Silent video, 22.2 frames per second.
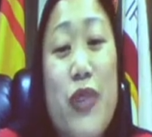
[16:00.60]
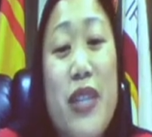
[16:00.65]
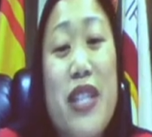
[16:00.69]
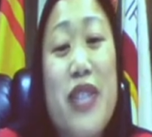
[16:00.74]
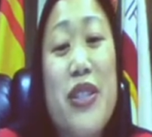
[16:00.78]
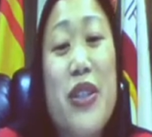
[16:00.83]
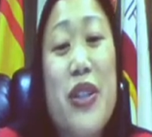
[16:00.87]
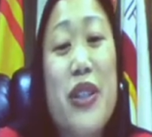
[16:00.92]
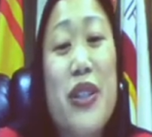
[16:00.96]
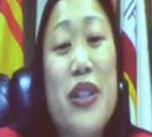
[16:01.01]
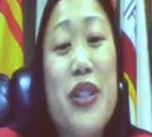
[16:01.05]

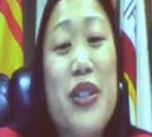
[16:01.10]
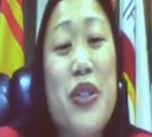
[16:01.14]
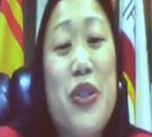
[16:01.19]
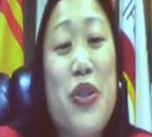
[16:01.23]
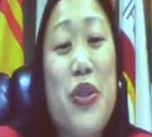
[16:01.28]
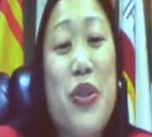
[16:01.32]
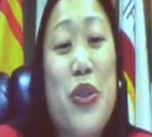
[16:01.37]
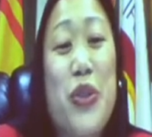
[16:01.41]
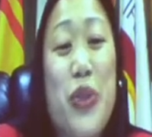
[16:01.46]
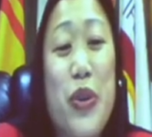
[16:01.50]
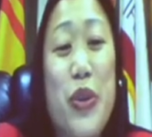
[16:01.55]
retook the
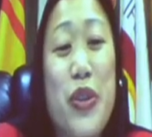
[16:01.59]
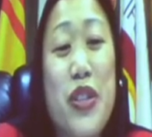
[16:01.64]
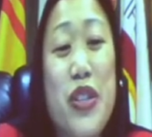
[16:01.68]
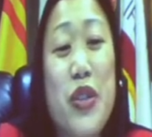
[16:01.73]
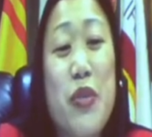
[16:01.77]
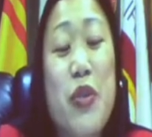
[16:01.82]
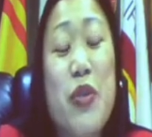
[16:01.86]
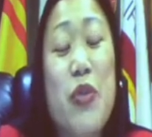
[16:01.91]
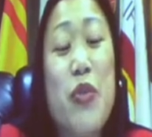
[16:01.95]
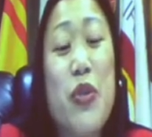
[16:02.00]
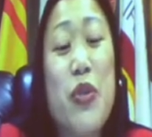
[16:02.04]
two-thirds
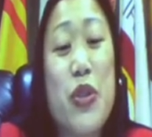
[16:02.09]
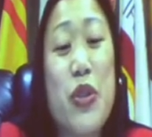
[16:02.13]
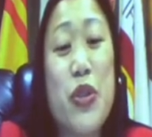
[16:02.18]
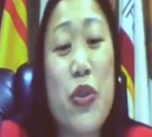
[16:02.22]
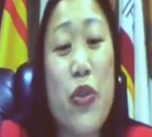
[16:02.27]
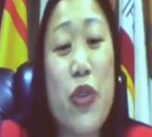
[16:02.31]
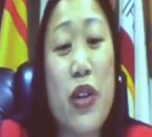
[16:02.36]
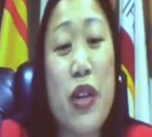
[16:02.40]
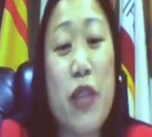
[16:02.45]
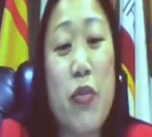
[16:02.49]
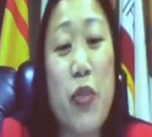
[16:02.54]
swing
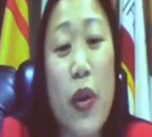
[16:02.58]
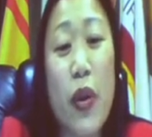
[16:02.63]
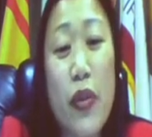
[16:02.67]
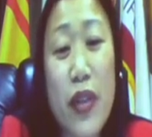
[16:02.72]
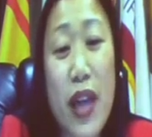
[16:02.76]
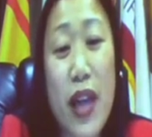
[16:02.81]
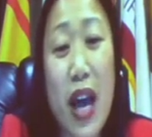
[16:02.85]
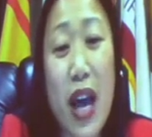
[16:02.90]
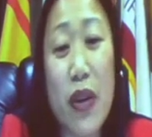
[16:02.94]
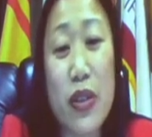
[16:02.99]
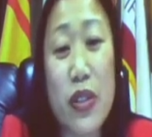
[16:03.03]
majority in
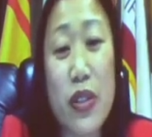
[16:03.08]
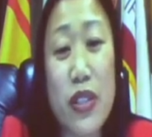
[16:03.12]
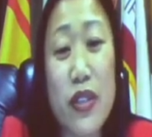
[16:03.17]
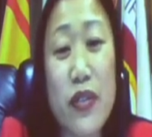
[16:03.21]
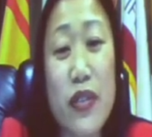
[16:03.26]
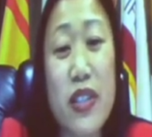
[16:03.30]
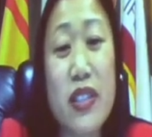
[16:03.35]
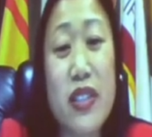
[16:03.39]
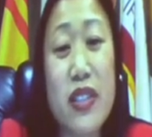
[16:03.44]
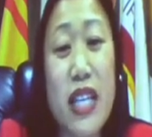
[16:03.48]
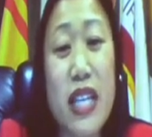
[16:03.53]
both houses,
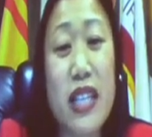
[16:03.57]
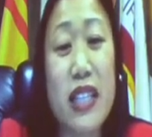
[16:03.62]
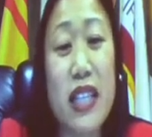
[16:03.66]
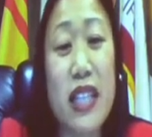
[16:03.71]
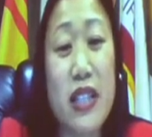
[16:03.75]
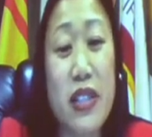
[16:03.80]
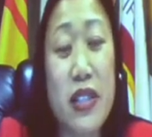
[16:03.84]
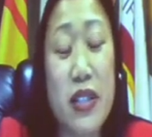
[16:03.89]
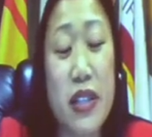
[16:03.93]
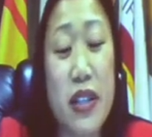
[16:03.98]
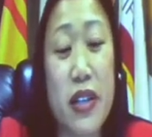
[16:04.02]
the state
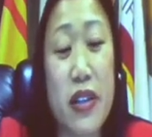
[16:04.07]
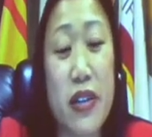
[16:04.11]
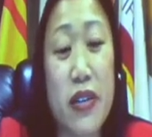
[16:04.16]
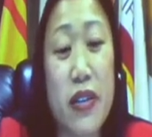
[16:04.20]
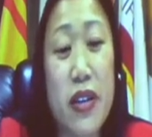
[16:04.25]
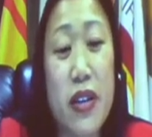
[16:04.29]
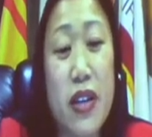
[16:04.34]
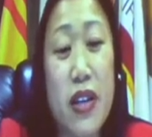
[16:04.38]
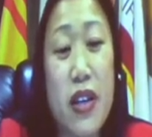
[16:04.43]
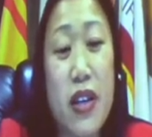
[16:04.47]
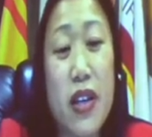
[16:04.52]

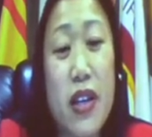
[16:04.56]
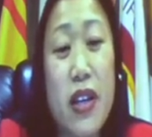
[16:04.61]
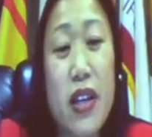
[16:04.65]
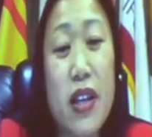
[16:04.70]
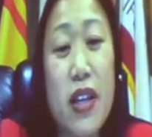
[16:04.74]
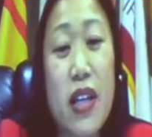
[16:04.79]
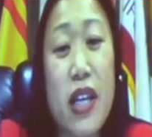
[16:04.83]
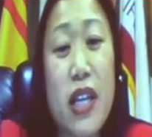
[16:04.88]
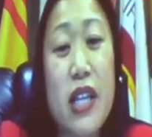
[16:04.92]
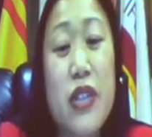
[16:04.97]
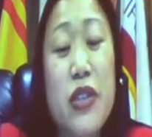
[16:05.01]
legislature,
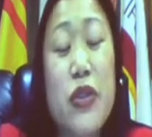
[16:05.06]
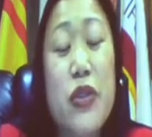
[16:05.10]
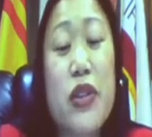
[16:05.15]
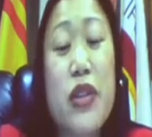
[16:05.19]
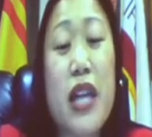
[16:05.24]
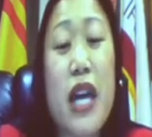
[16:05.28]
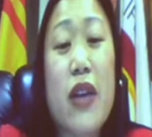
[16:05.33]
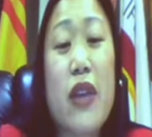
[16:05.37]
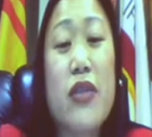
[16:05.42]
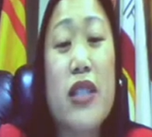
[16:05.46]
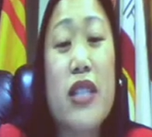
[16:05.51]
in
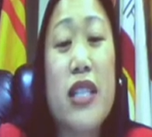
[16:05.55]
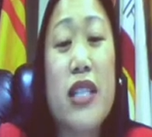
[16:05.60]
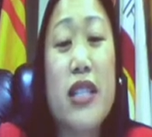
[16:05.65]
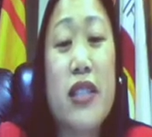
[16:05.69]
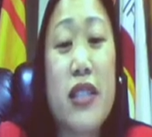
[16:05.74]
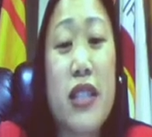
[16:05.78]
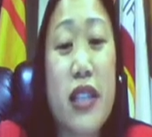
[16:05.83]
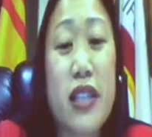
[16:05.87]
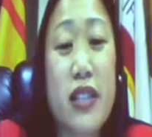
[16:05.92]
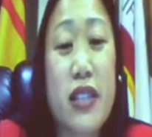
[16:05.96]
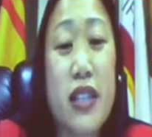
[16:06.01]

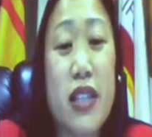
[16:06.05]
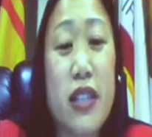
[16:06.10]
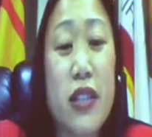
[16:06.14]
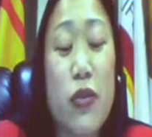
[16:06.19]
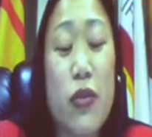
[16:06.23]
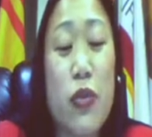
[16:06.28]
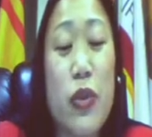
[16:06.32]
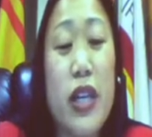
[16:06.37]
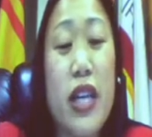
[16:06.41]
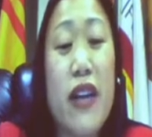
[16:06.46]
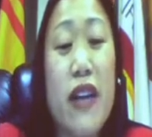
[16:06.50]

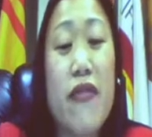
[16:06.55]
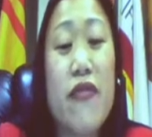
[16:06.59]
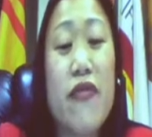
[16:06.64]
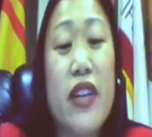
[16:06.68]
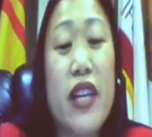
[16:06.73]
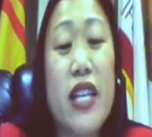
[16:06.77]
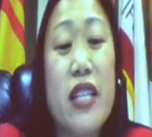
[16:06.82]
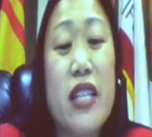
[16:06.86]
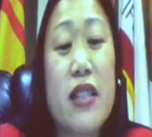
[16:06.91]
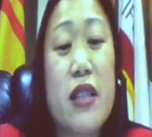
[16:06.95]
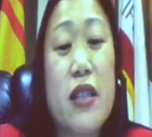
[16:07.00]
2016, we have
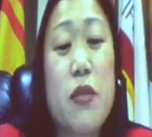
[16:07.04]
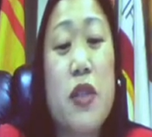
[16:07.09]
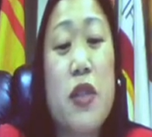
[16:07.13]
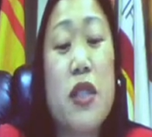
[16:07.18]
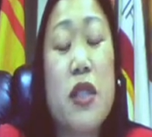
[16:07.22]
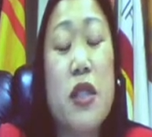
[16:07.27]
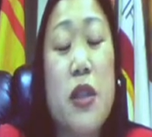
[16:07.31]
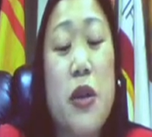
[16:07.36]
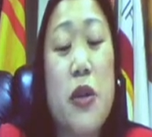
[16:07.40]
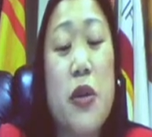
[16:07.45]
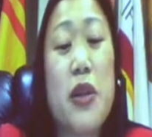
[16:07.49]
faced some
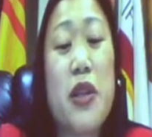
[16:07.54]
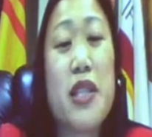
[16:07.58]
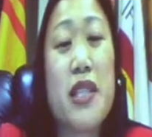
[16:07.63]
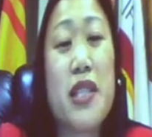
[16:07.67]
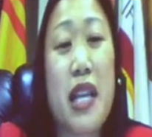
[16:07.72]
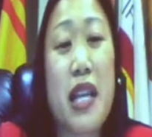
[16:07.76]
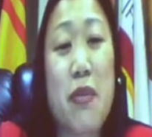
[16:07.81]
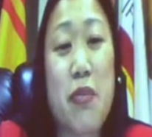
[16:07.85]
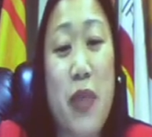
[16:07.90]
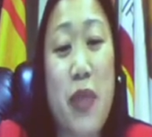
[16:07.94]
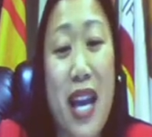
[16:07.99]
serious
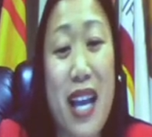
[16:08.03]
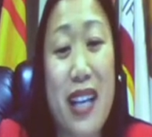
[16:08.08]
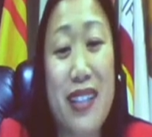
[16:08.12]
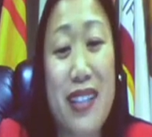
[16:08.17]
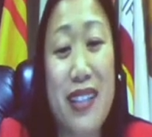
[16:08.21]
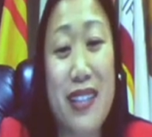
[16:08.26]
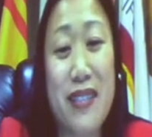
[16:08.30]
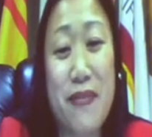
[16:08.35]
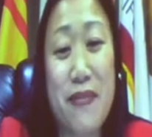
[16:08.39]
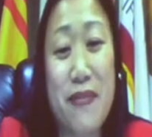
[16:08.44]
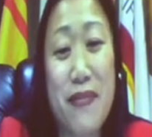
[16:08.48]
setbacks.
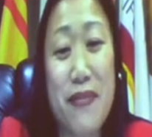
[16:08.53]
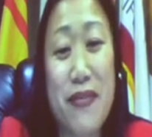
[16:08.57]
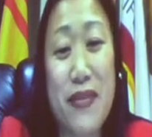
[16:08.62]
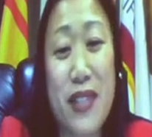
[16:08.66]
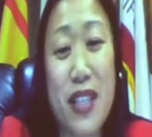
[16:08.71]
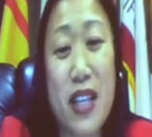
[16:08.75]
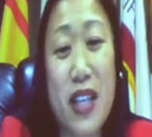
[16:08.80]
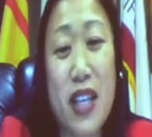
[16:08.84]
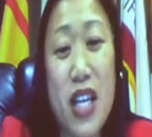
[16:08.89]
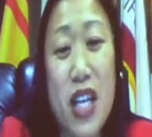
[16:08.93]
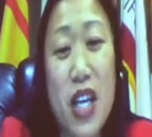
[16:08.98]

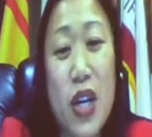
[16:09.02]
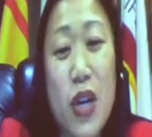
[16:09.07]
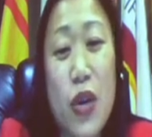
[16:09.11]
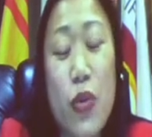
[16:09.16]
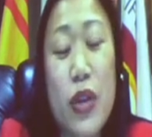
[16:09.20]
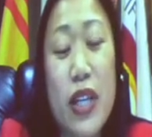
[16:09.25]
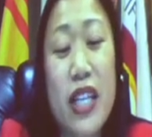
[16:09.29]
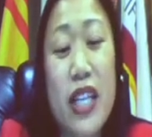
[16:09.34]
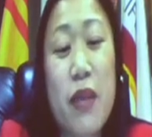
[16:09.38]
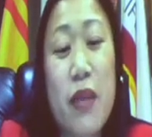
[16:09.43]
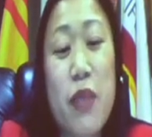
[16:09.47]

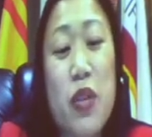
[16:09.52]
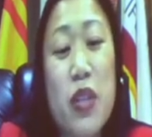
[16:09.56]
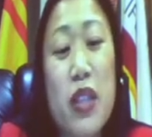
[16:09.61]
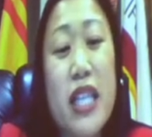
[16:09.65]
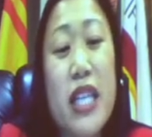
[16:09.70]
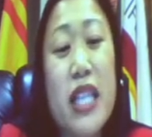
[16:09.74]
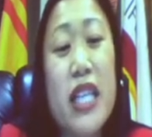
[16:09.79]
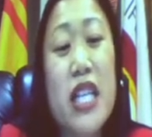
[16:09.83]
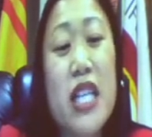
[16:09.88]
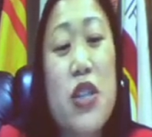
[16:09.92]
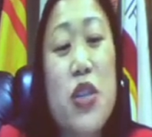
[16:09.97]
With a
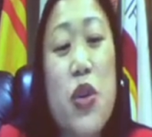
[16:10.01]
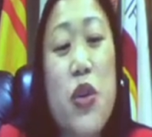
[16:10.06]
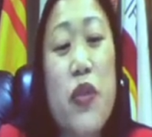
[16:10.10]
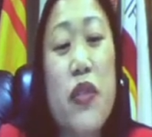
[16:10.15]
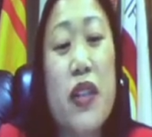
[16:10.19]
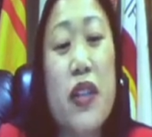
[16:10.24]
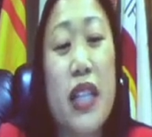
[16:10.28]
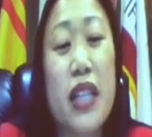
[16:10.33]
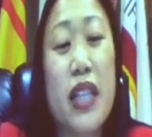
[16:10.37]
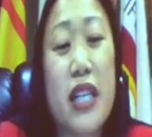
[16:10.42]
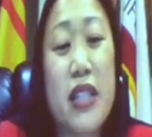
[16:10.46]
complete control
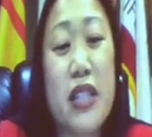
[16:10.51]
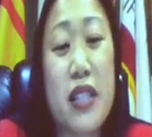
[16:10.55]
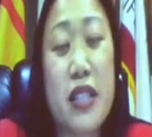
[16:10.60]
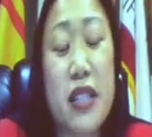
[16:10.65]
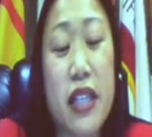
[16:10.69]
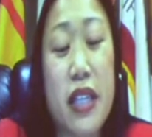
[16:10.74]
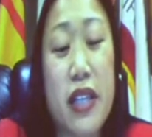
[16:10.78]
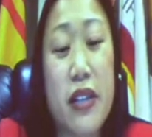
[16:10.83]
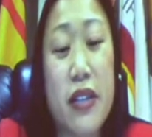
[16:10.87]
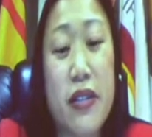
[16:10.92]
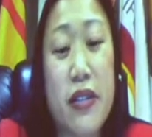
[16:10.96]
of the
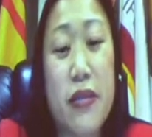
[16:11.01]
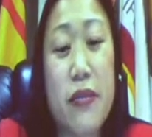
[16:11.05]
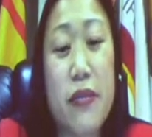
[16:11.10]
legislature,